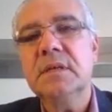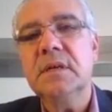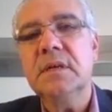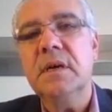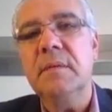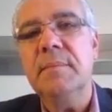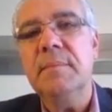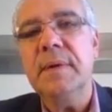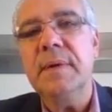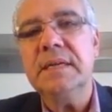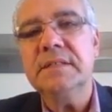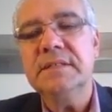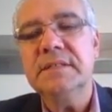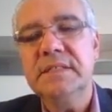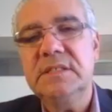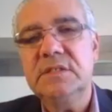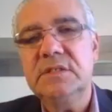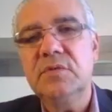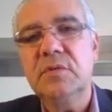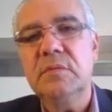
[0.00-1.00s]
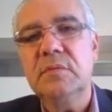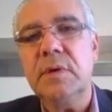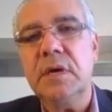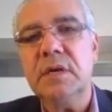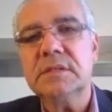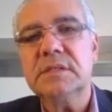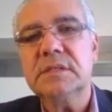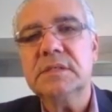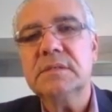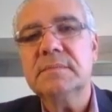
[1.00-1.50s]
about this
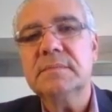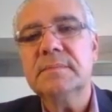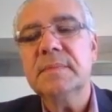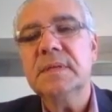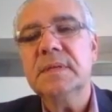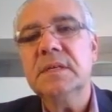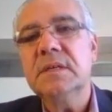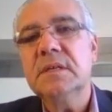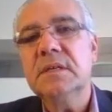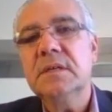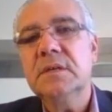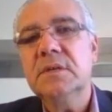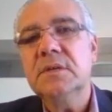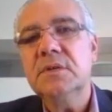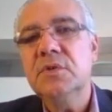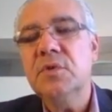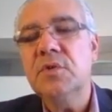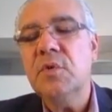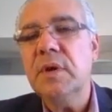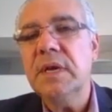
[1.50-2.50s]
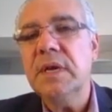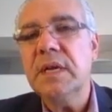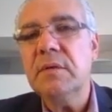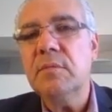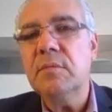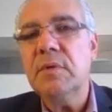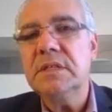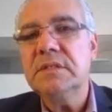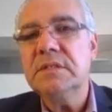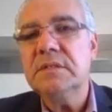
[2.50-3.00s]
toolbox,
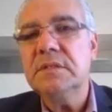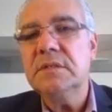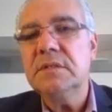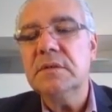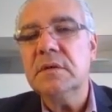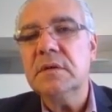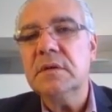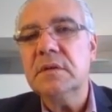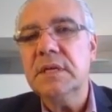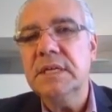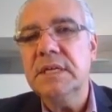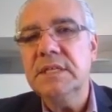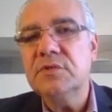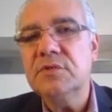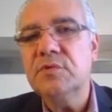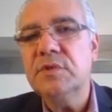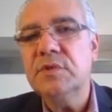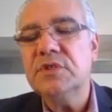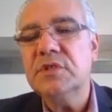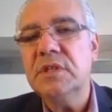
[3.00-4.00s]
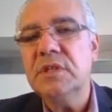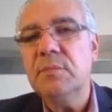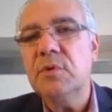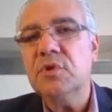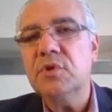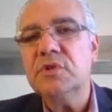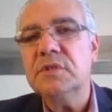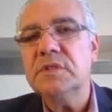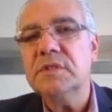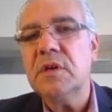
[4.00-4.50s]
knowing what your intuition
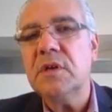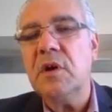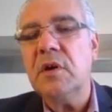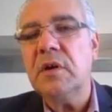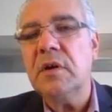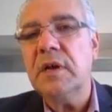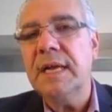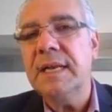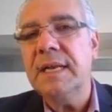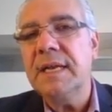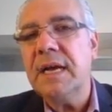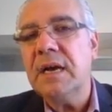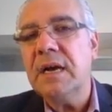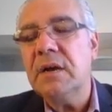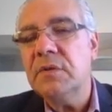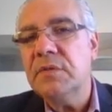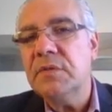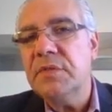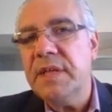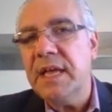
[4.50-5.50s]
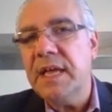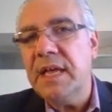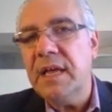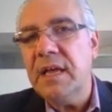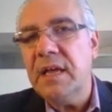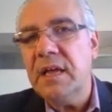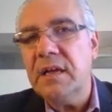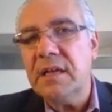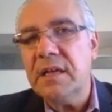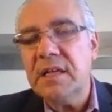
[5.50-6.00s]
emotions are and how
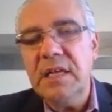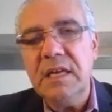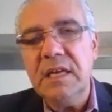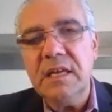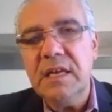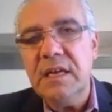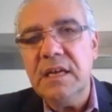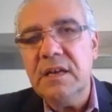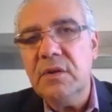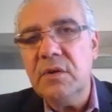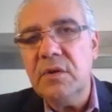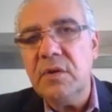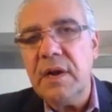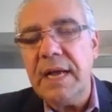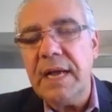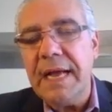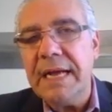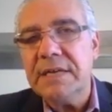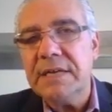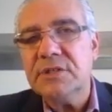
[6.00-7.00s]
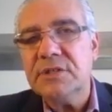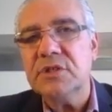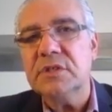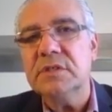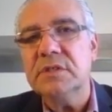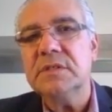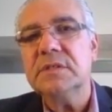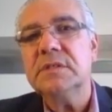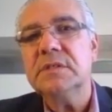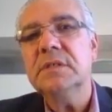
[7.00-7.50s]
they kick in your
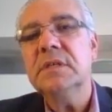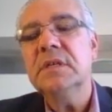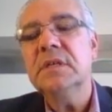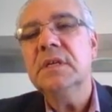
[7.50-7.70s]
actions,